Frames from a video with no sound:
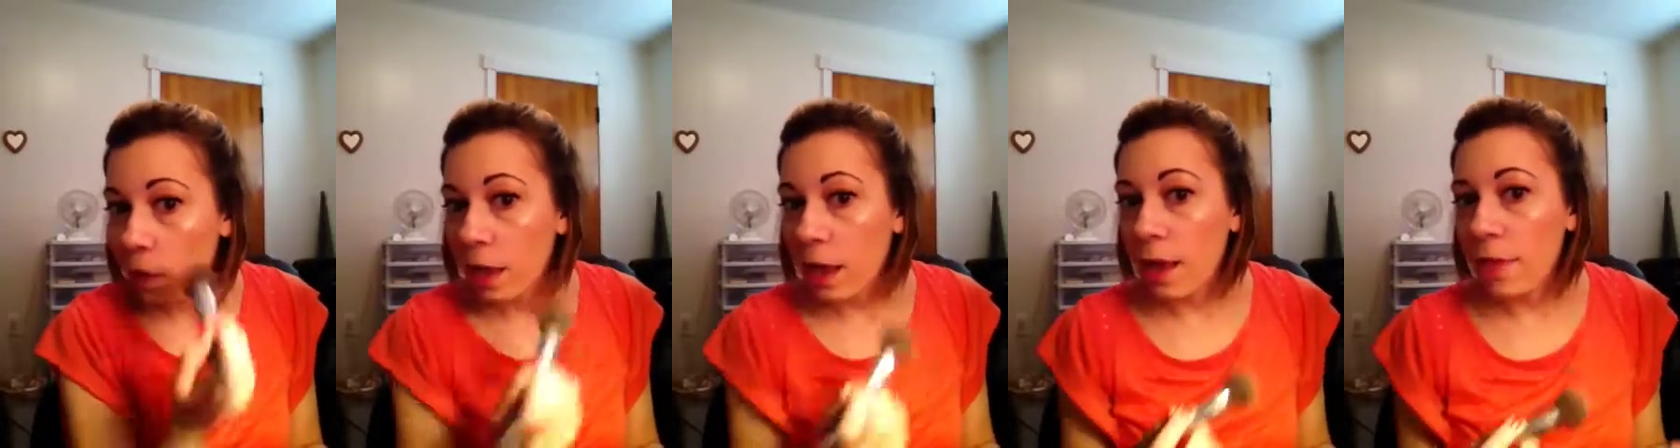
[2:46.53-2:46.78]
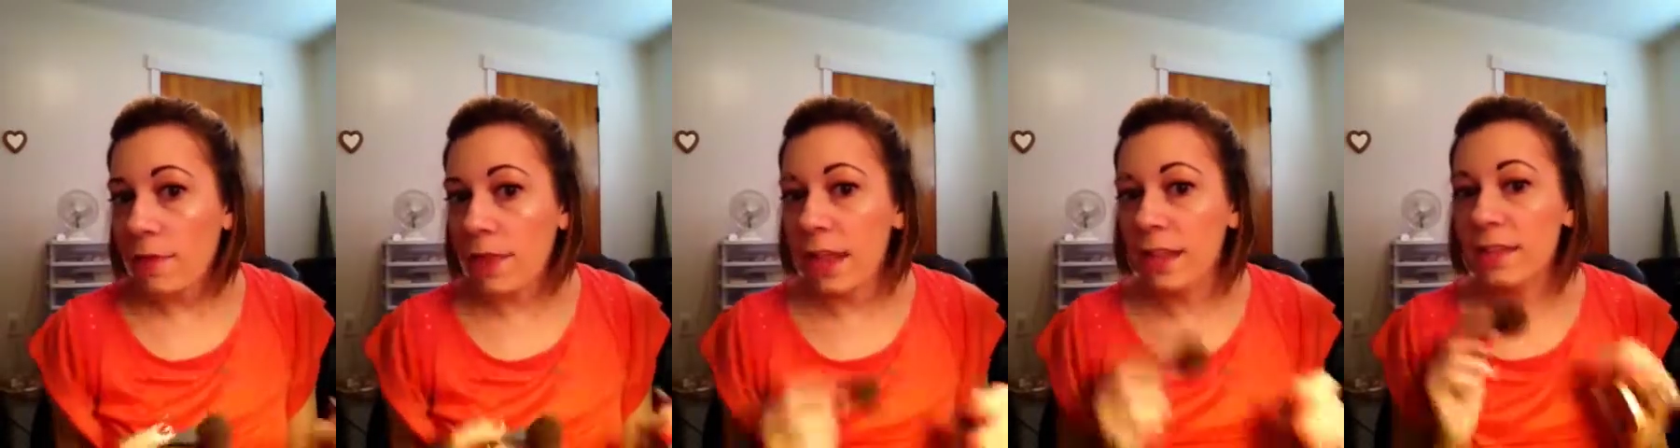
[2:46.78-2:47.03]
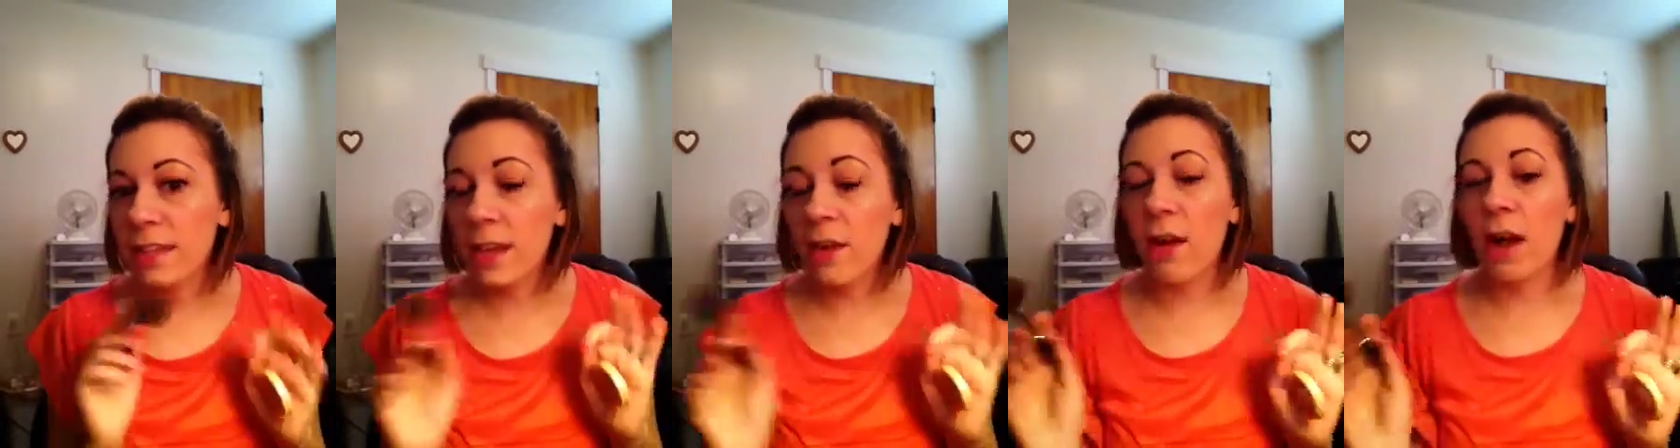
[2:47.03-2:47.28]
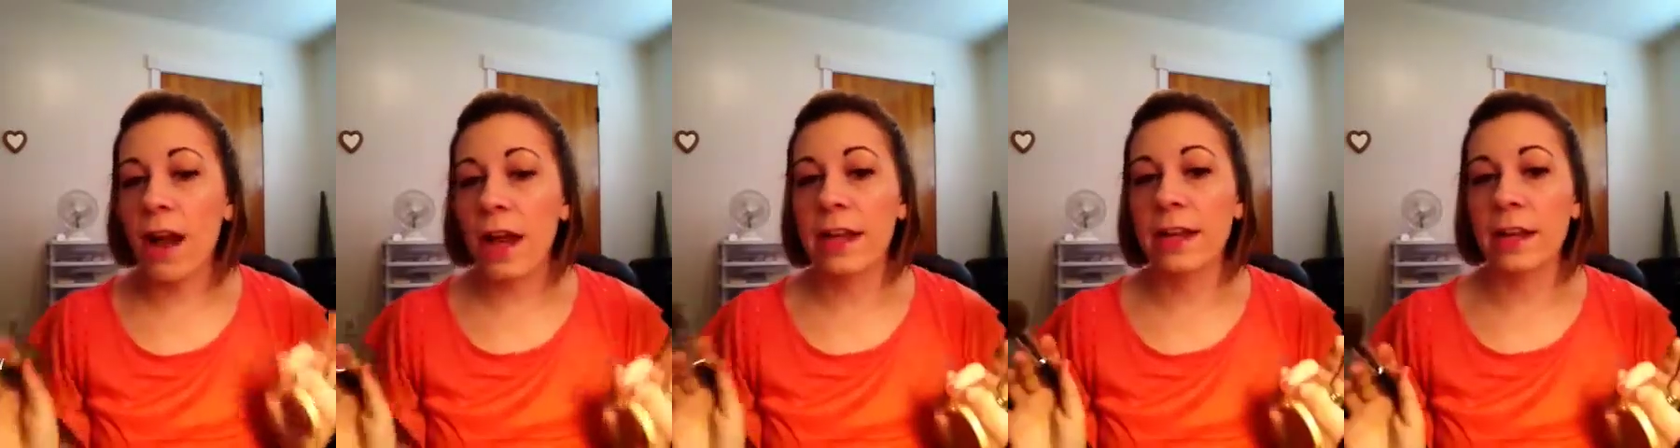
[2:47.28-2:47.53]
And that's how
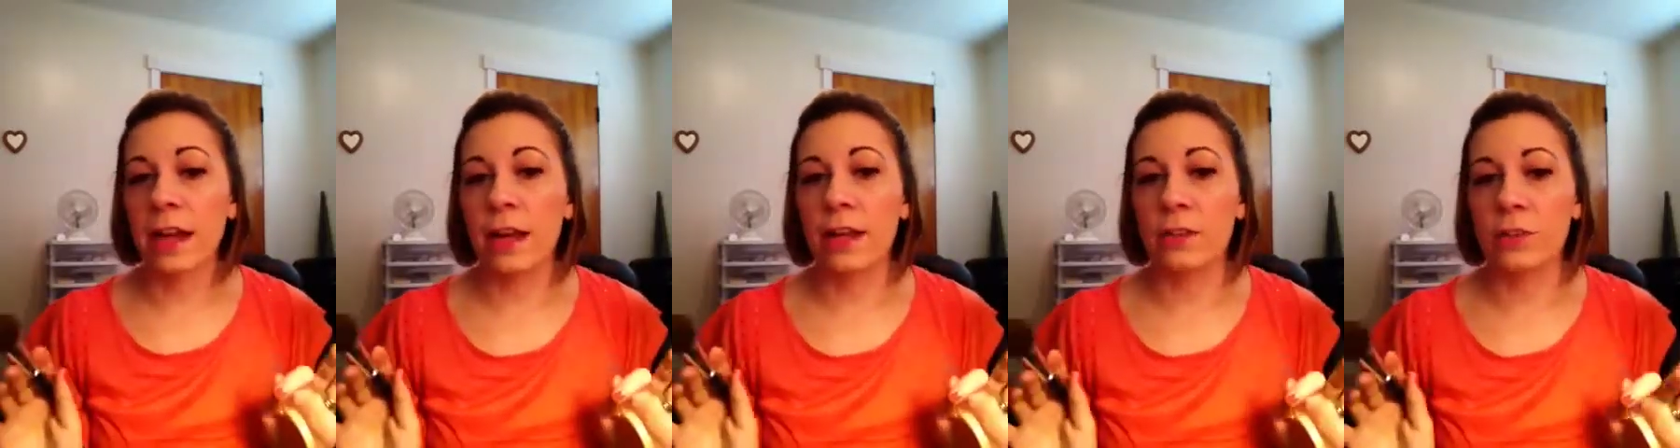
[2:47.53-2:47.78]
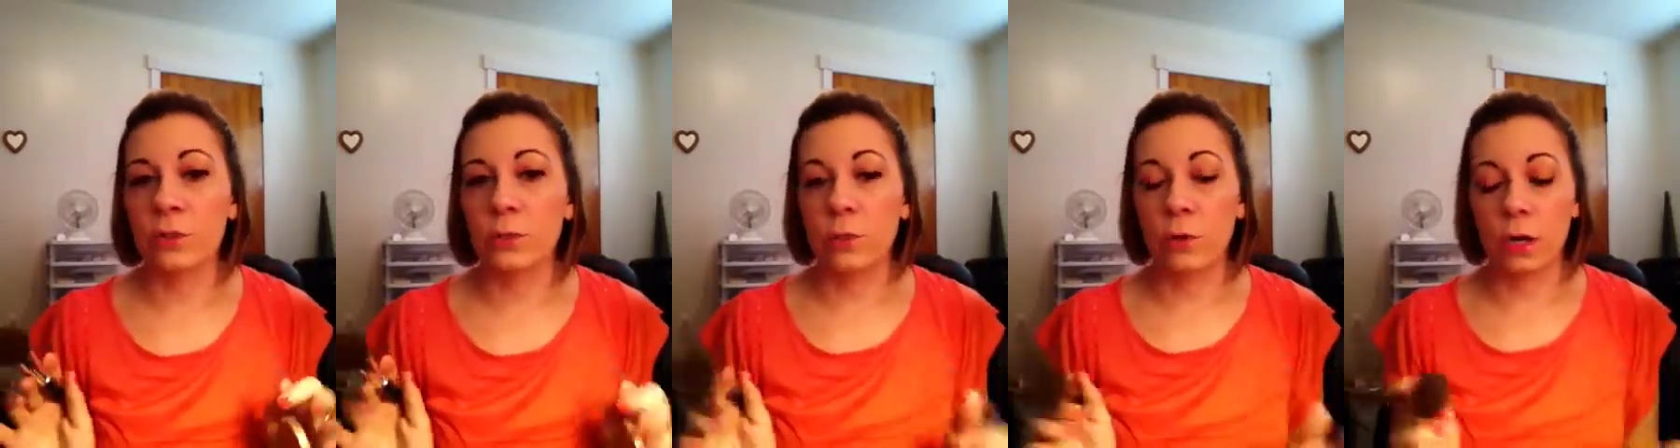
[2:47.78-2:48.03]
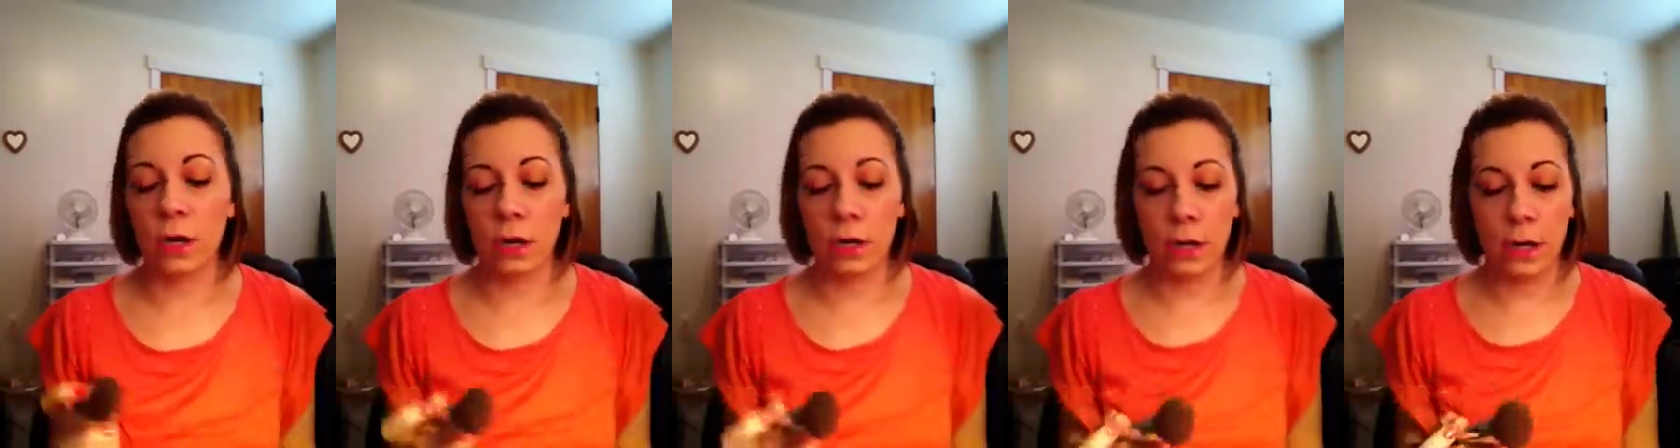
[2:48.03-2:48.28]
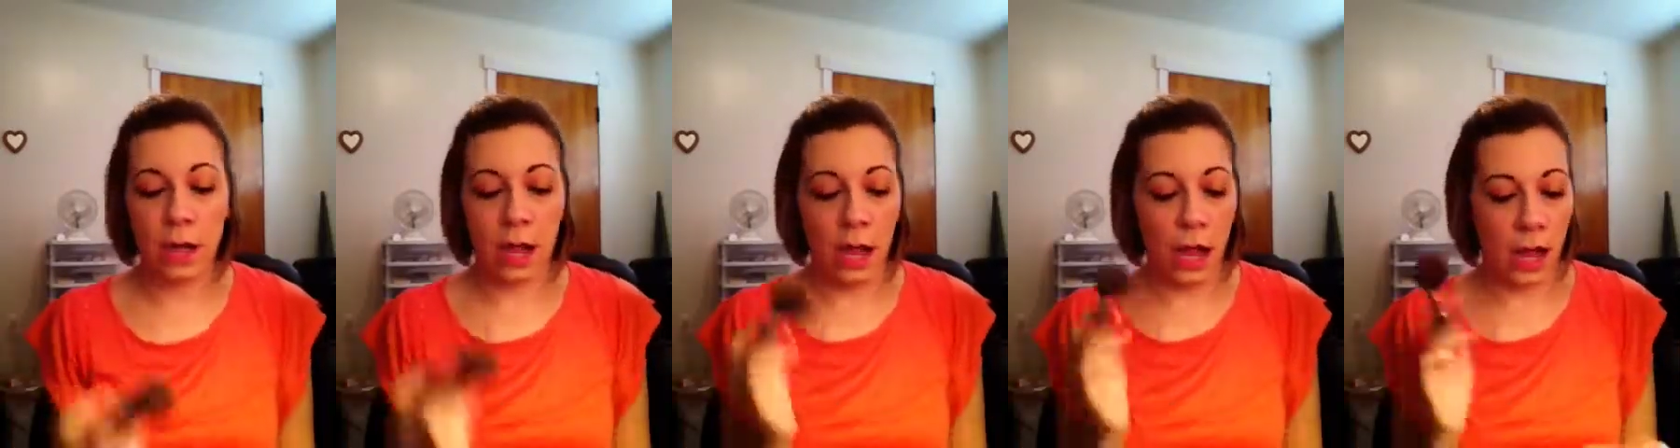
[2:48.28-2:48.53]
I contour